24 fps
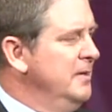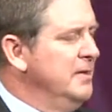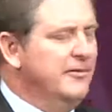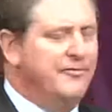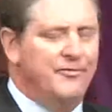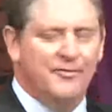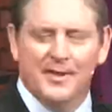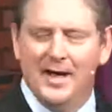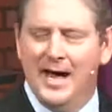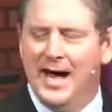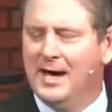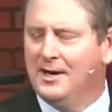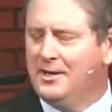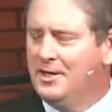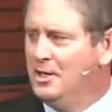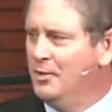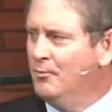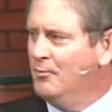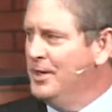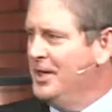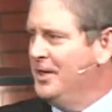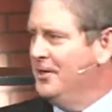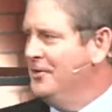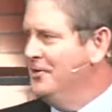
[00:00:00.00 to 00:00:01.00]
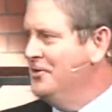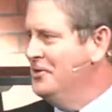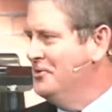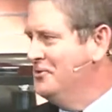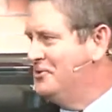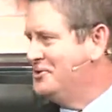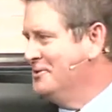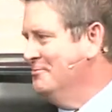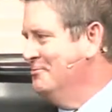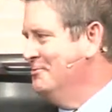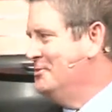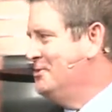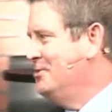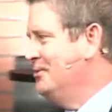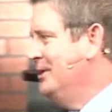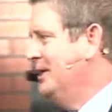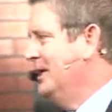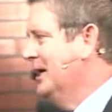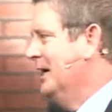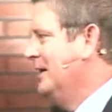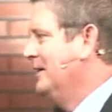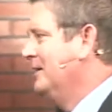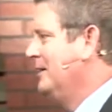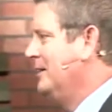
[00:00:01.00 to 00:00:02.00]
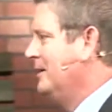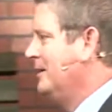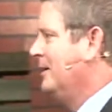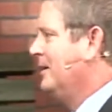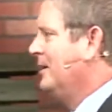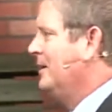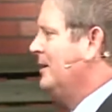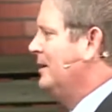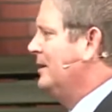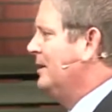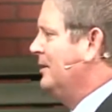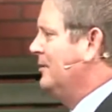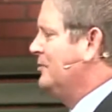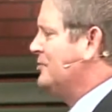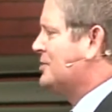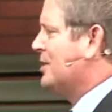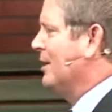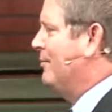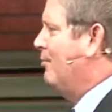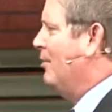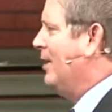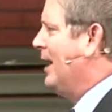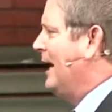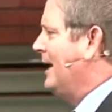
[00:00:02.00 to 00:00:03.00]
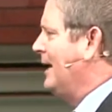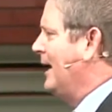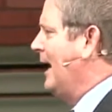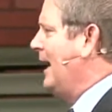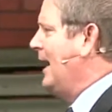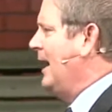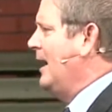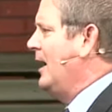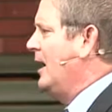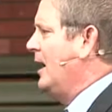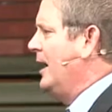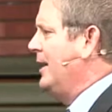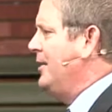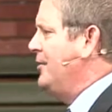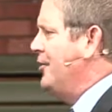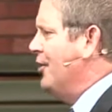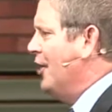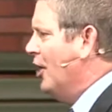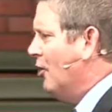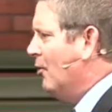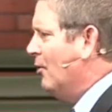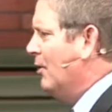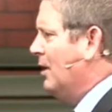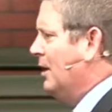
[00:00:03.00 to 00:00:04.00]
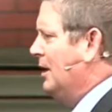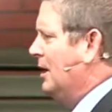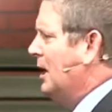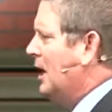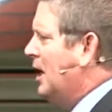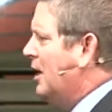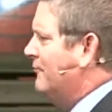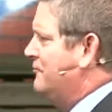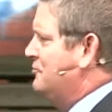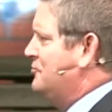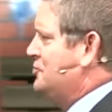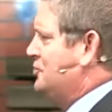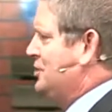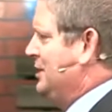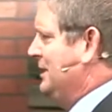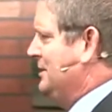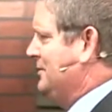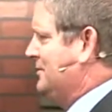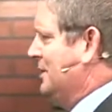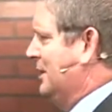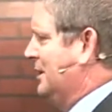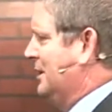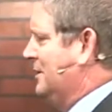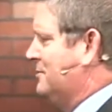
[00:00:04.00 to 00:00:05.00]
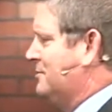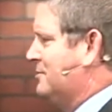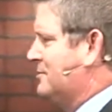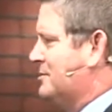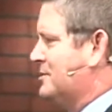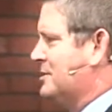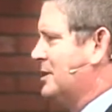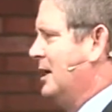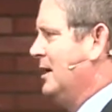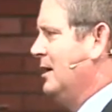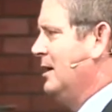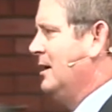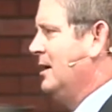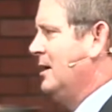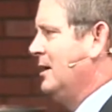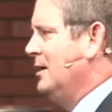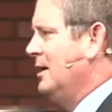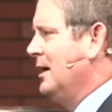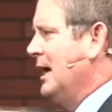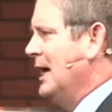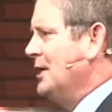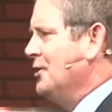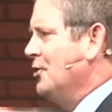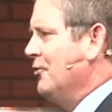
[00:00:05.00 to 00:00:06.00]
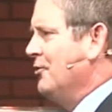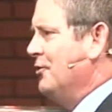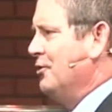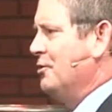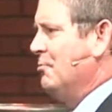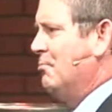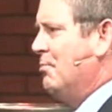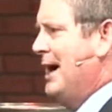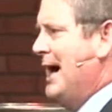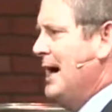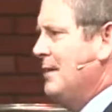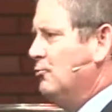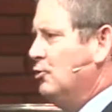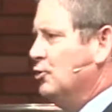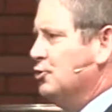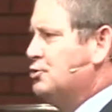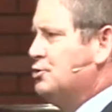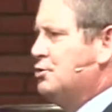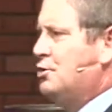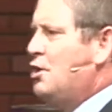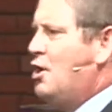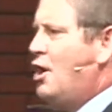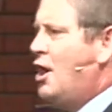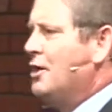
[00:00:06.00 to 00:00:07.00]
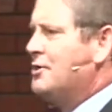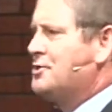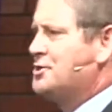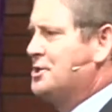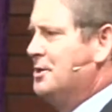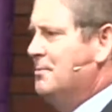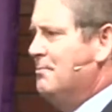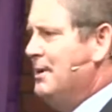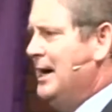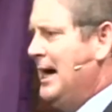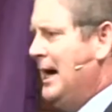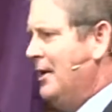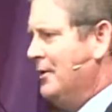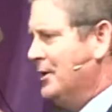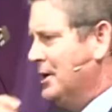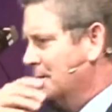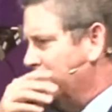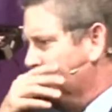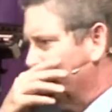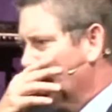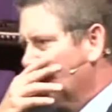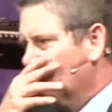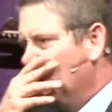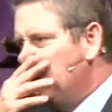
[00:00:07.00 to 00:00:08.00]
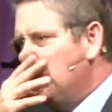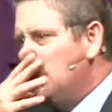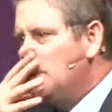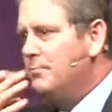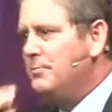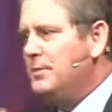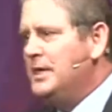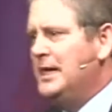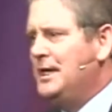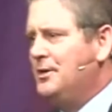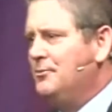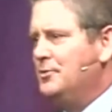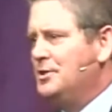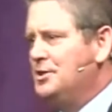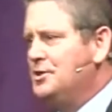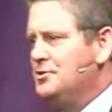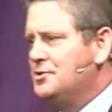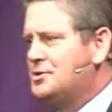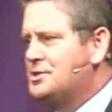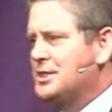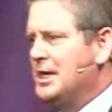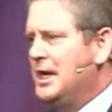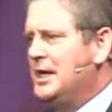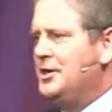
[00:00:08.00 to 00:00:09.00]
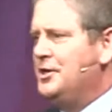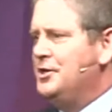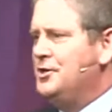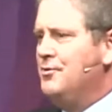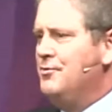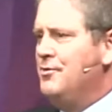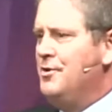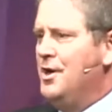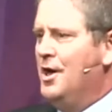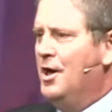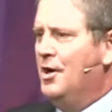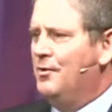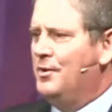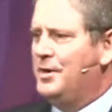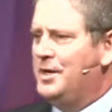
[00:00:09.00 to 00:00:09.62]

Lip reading: If not, could we introduce him to you? You say, Brian, I know of Jesus. I know that the Bible talks about him, but what do you mean when you say, do you know